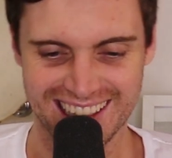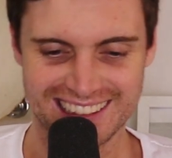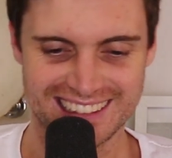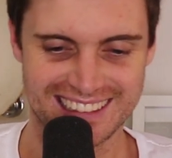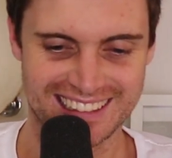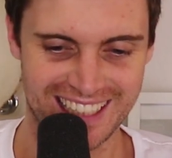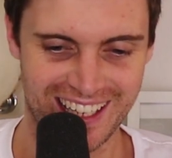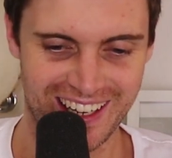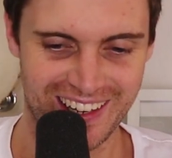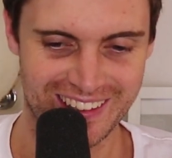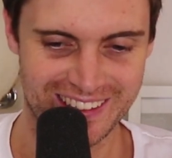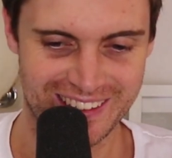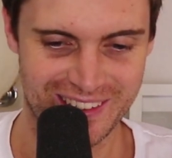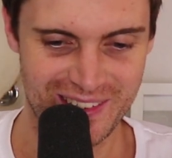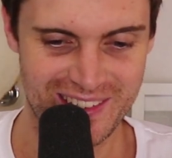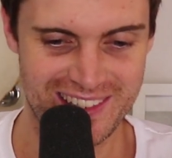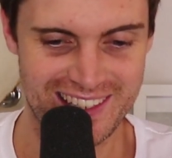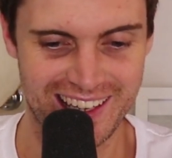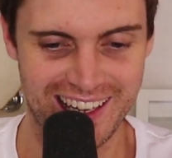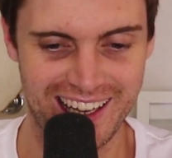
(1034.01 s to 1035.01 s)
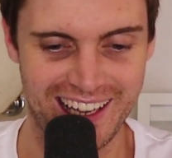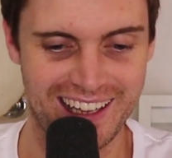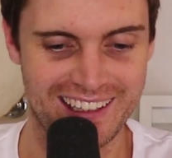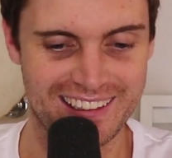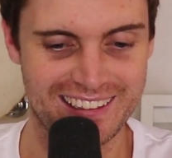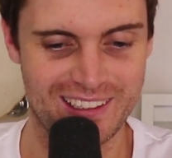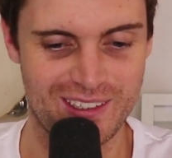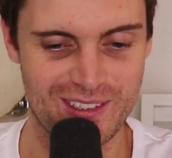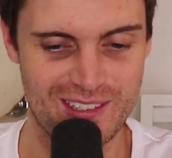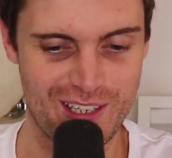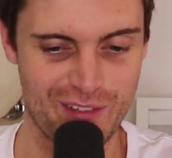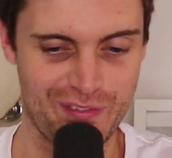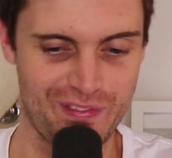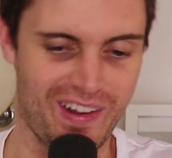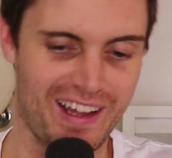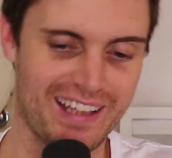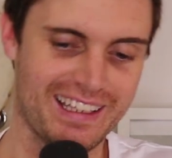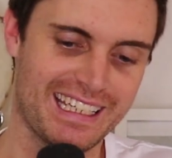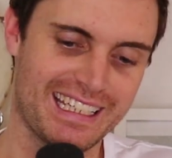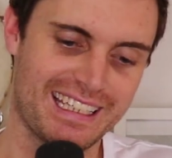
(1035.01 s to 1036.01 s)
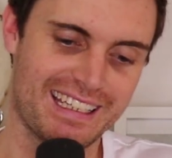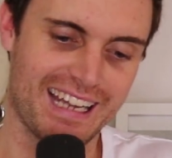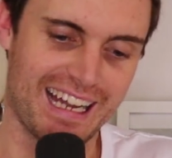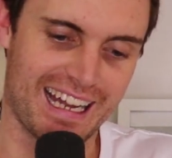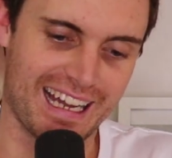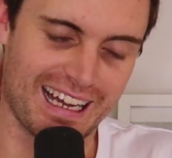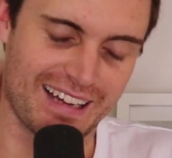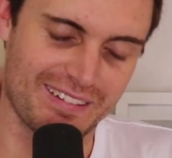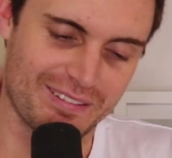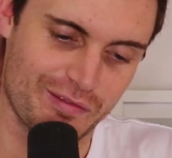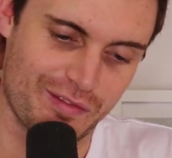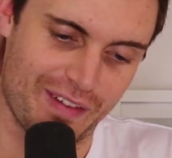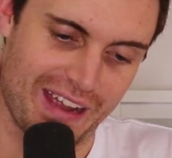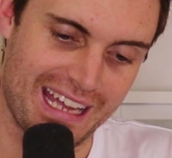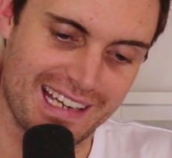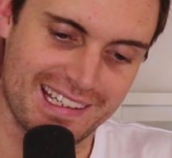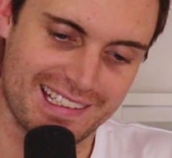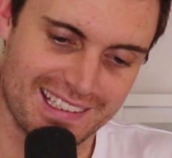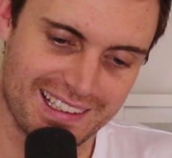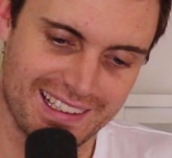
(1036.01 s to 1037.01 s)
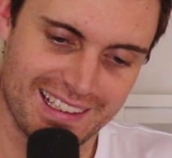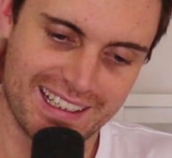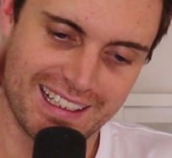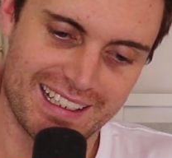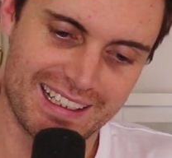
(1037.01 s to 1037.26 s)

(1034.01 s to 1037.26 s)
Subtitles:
So good to finally vent.